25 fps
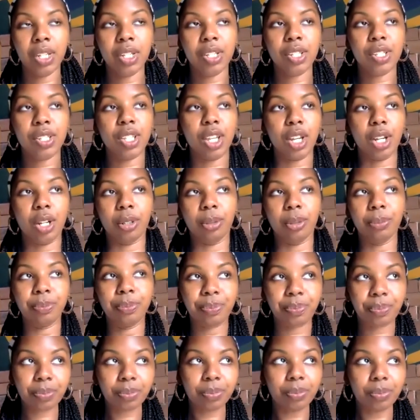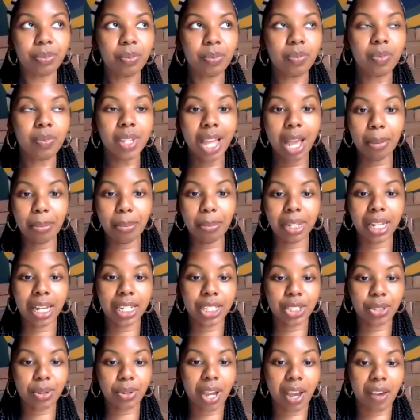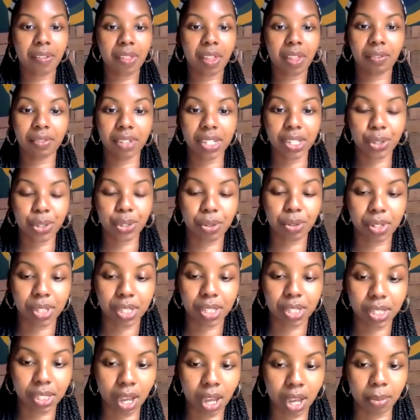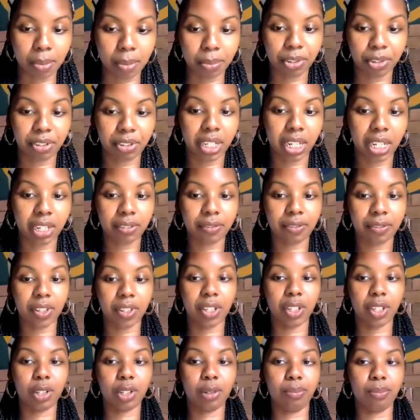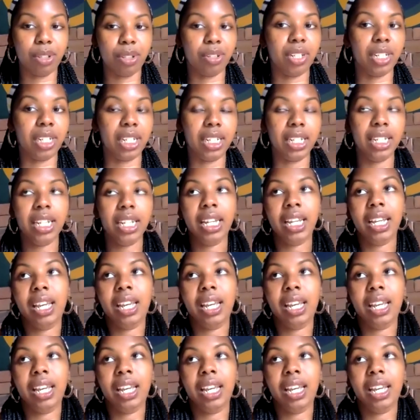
So I'm glad you have that resource created for the community.